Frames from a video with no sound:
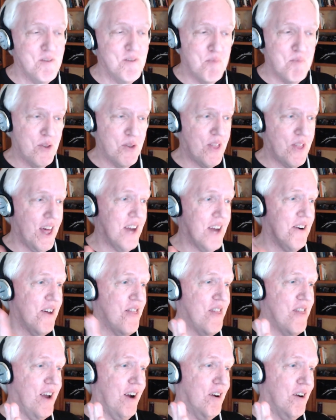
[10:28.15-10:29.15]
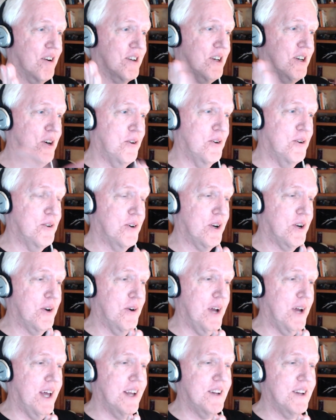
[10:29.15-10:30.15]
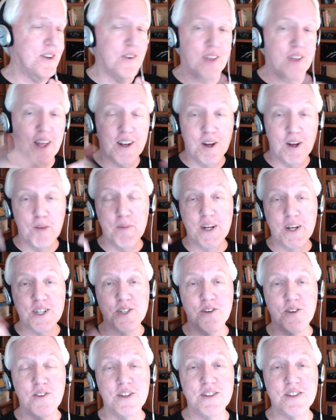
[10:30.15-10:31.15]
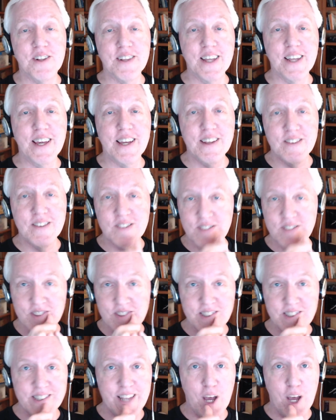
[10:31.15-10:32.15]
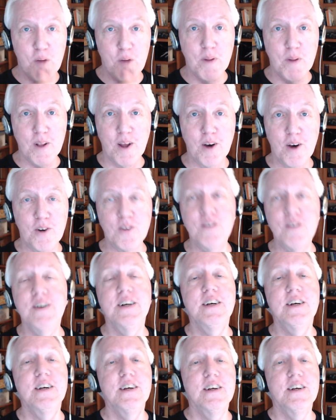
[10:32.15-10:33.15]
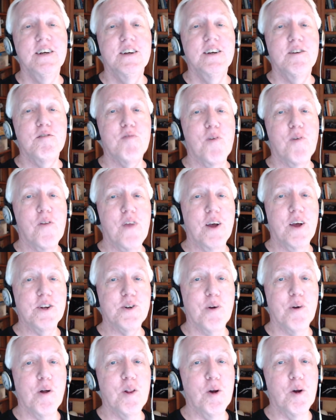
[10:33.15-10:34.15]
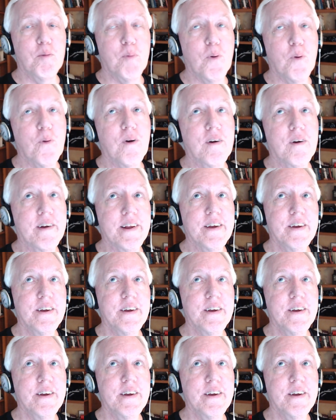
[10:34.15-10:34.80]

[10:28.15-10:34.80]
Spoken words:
Put that on there. Go ahead and do that. And I'll make sure that the link is down below for that Trello board.